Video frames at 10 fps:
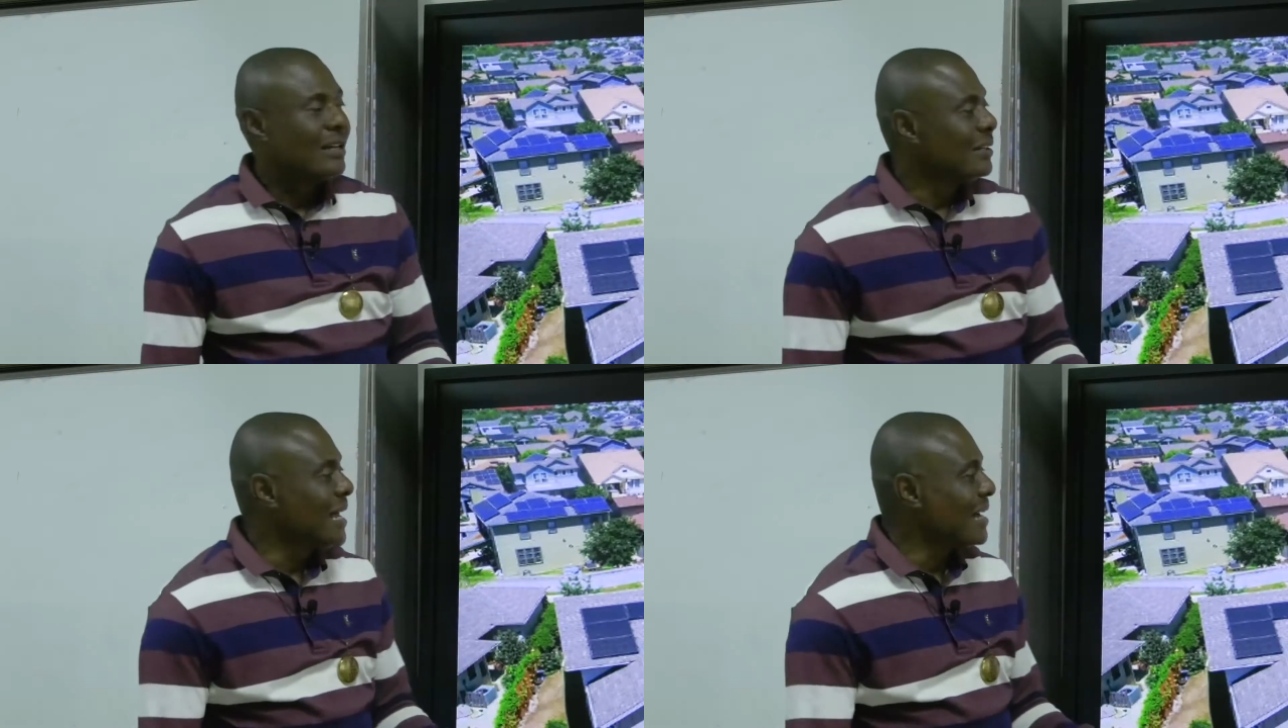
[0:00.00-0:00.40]

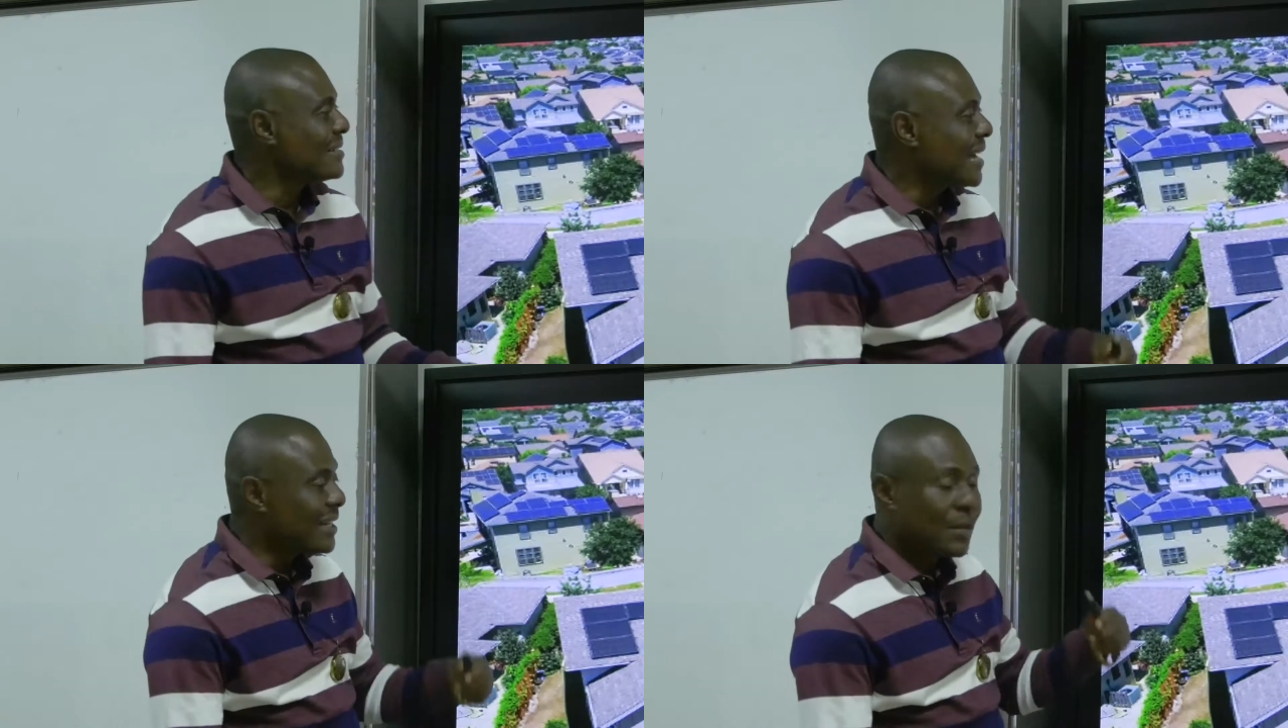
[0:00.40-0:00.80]

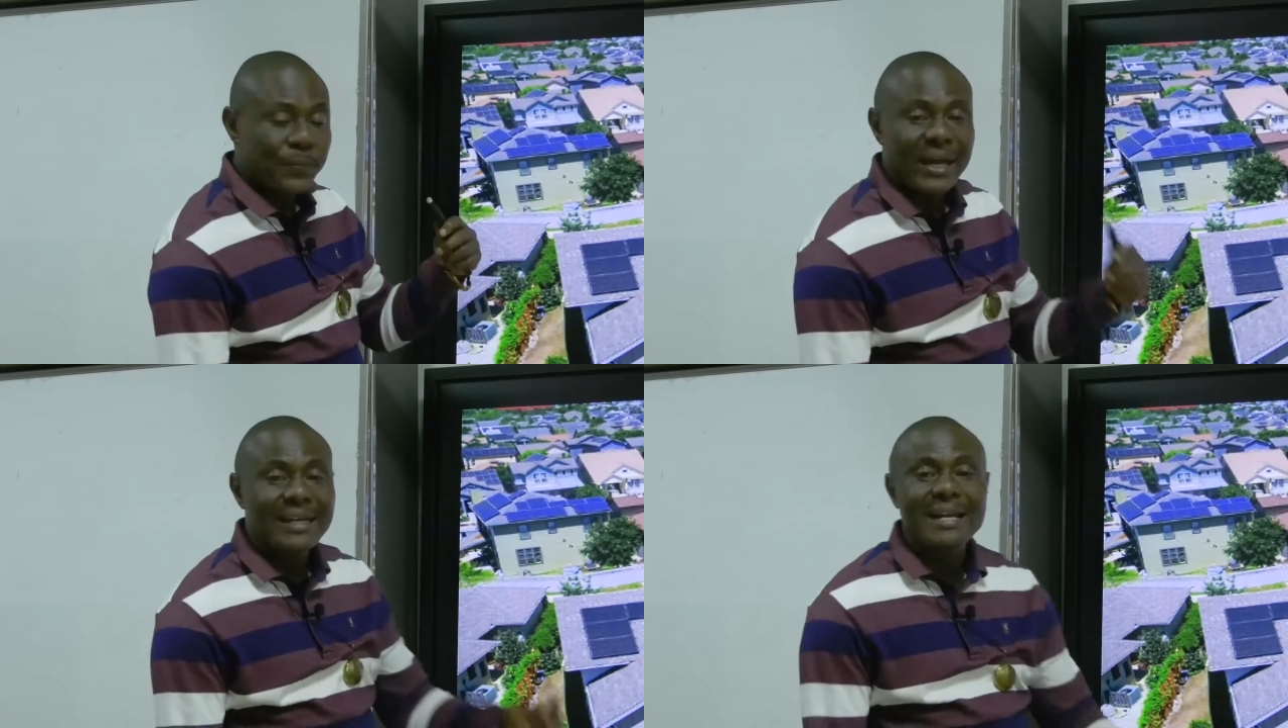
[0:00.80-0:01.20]
their
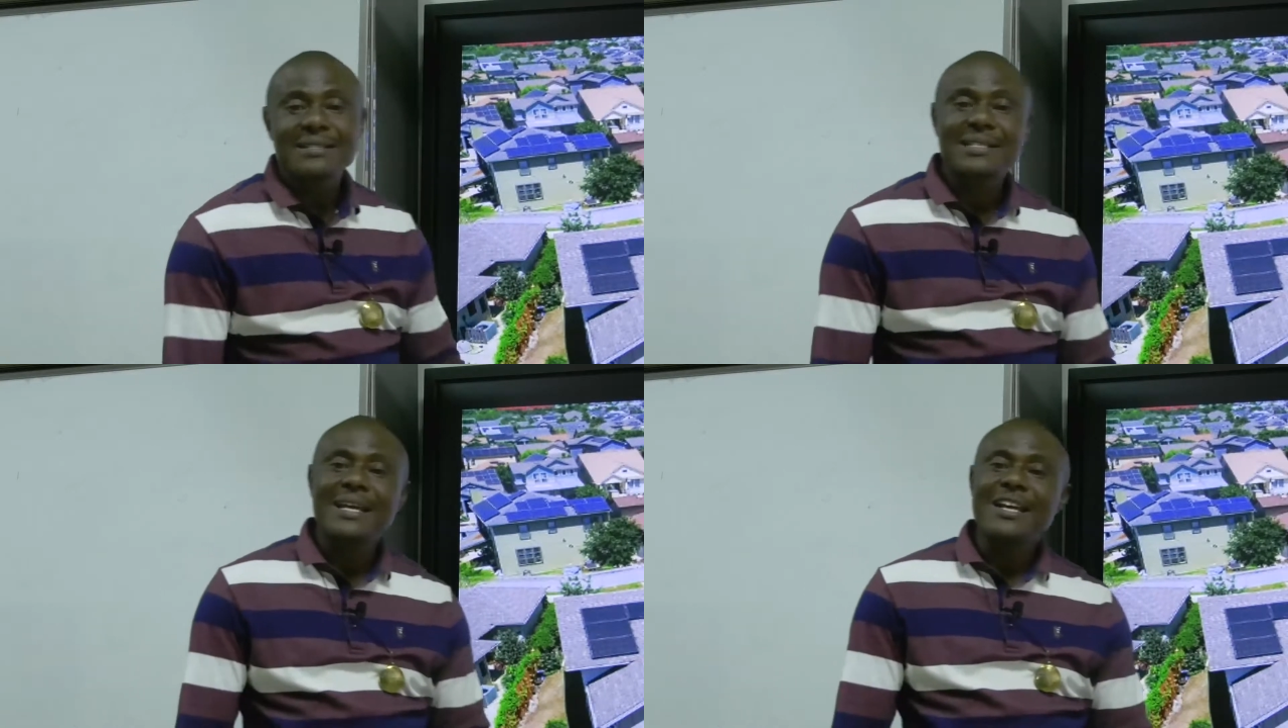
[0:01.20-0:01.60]

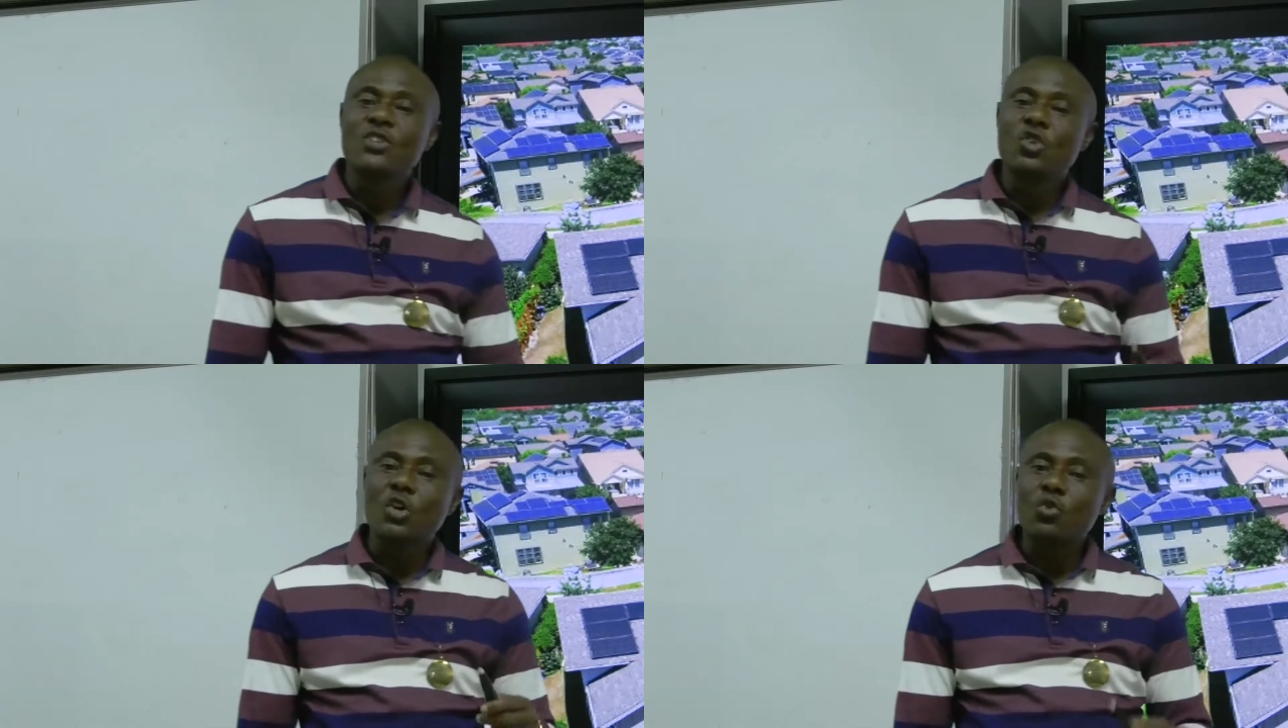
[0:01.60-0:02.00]
dependency
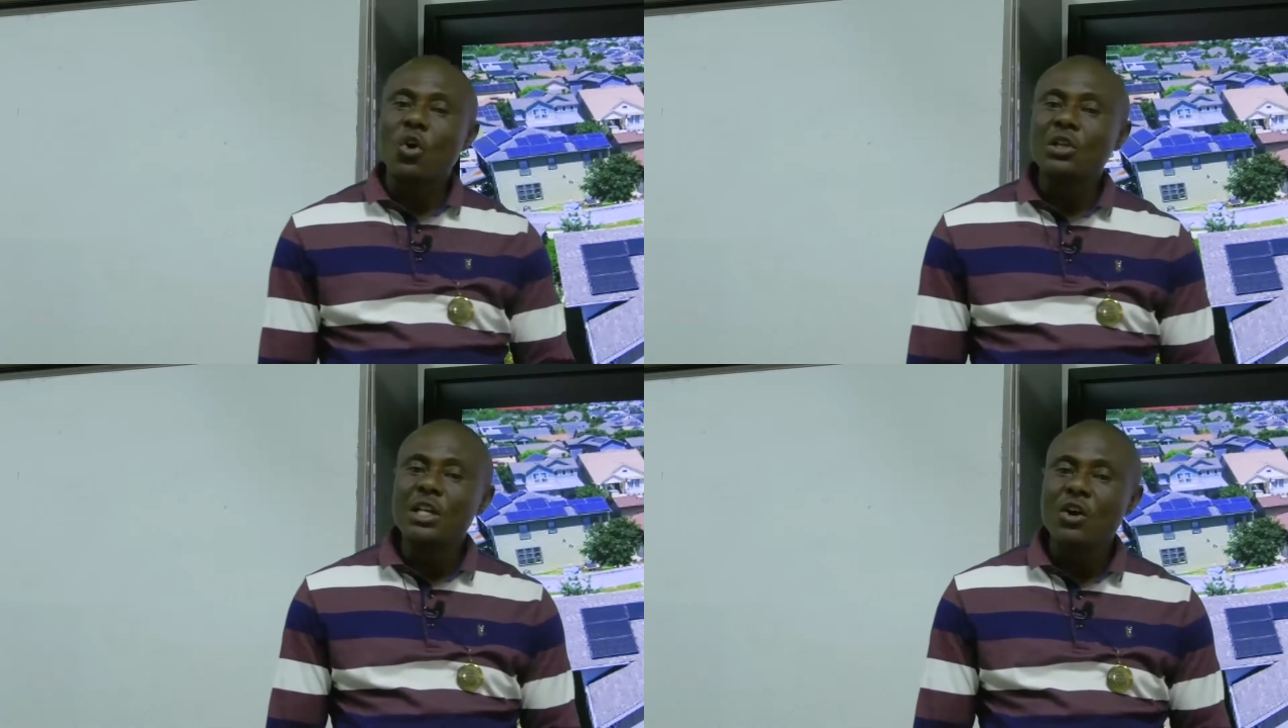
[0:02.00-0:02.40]
is not
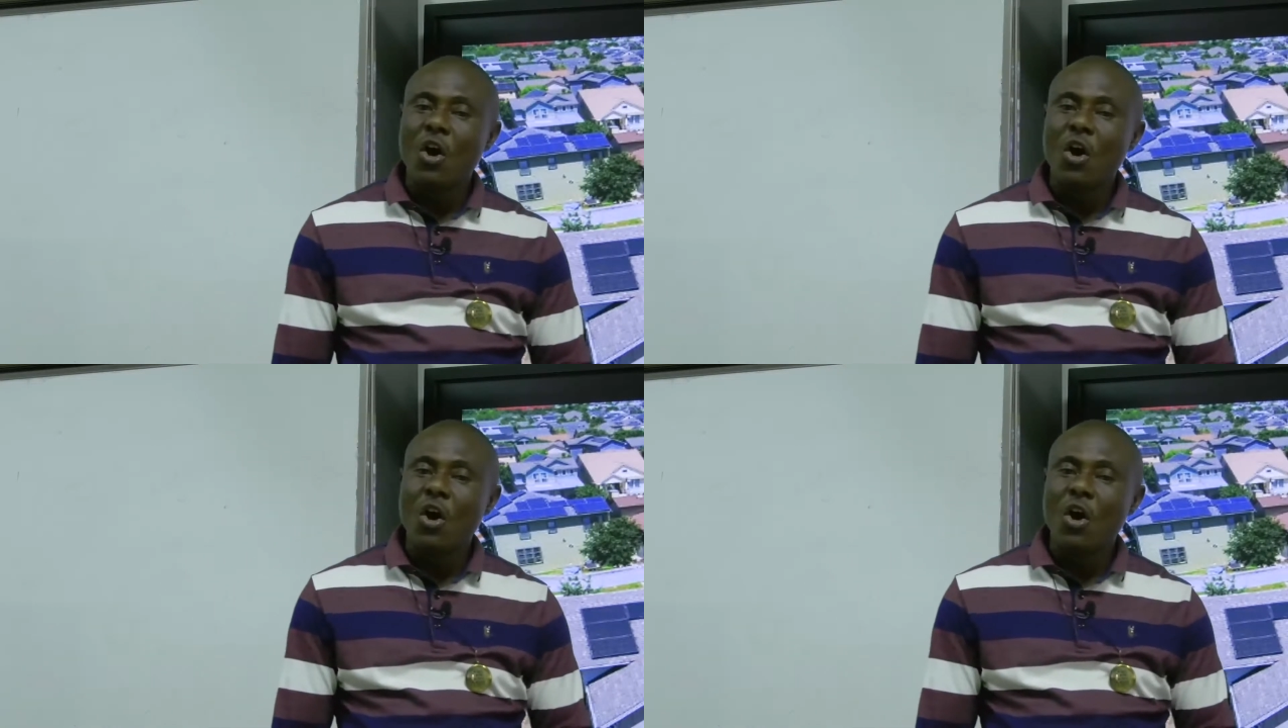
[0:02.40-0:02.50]
only